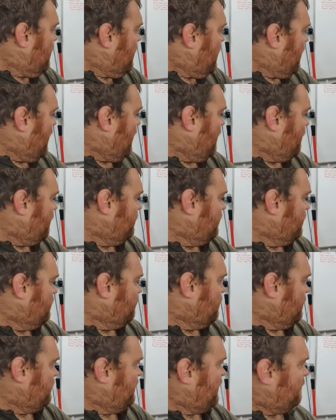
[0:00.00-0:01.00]
um,
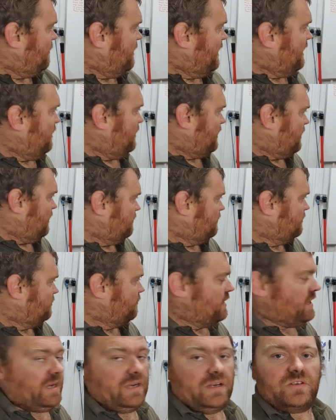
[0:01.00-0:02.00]
we've now made like a
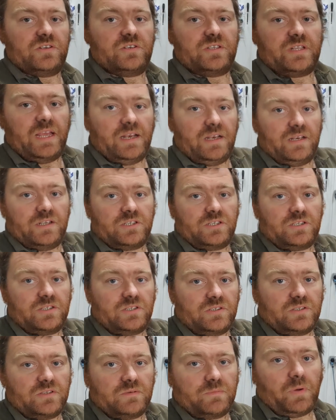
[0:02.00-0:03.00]
three-inch
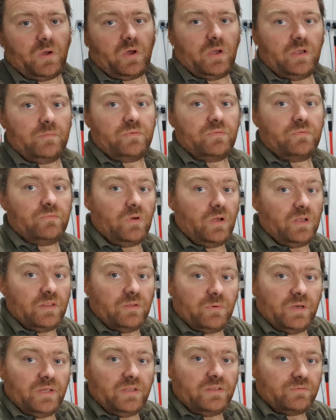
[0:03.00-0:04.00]
stainless pipe right the
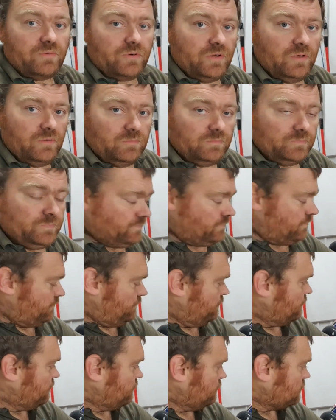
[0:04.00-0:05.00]
way through.
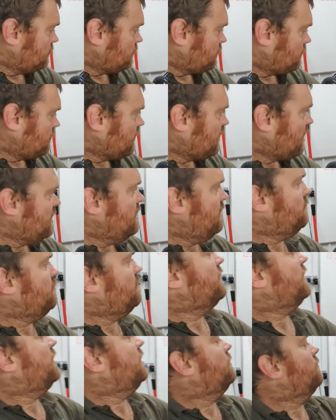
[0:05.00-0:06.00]
And
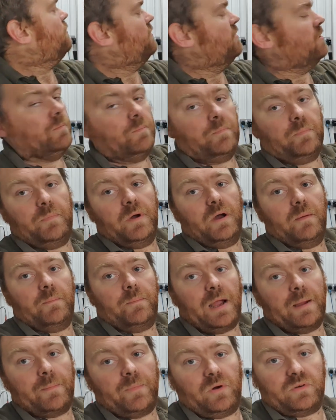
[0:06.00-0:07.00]
we've, we've a, a
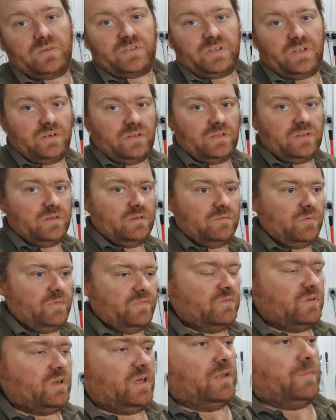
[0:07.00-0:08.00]
back box under the, we've
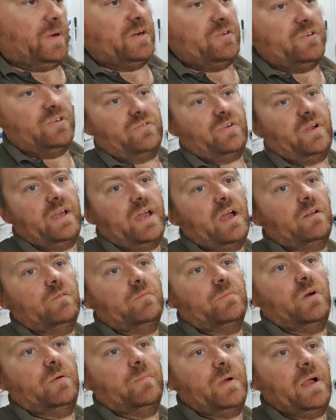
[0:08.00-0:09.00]
cut the battery tray out and
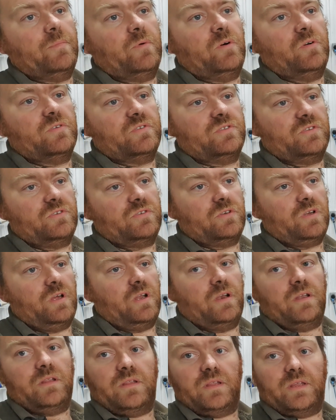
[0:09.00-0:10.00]
put a back box
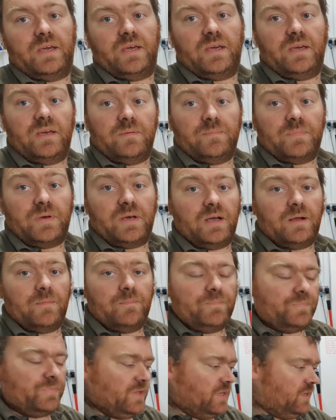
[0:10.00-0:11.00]
under there. Um,